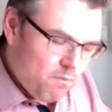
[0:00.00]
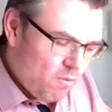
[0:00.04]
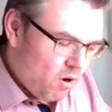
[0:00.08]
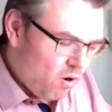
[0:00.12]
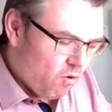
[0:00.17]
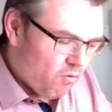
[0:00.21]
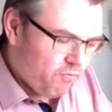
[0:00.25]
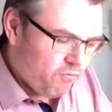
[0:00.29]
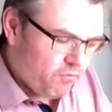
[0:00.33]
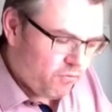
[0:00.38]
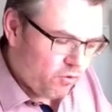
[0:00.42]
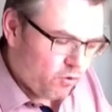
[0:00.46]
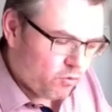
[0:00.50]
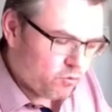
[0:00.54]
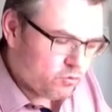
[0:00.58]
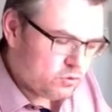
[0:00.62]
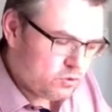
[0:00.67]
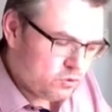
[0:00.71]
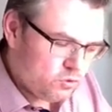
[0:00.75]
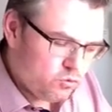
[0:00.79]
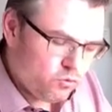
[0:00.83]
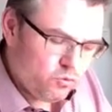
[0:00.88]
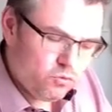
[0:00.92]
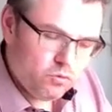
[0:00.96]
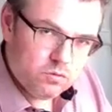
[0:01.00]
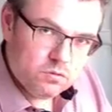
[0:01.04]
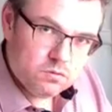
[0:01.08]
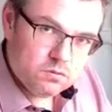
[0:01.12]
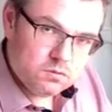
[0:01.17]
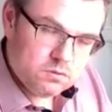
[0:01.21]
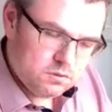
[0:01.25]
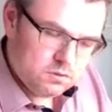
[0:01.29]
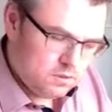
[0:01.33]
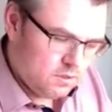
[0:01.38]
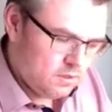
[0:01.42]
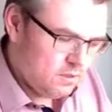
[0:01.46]
of those two.
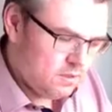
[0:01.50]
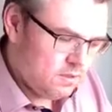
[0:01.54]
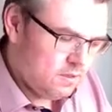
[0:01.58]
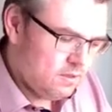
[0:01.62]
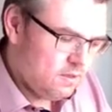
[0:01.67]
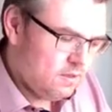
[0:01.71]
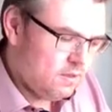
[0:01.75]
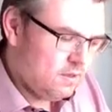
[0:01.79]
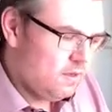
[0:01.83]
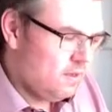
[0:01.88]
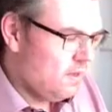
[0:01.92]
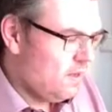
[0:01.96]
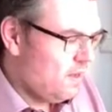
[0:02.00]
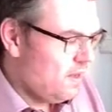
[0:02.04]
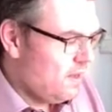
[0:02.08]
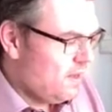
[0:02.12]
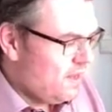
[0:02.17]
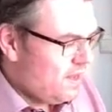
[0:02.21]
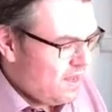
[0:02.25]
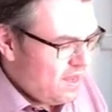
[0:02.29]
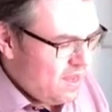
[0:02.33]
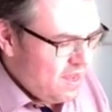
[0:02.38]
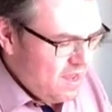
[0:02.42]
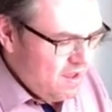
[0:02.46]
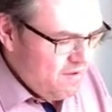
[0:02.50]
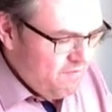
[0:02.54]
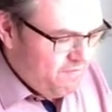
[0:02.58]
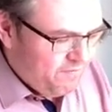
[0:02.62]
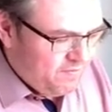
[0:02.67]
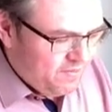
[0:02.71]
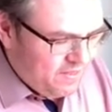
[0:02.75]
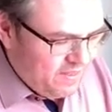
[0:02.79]
Huh? If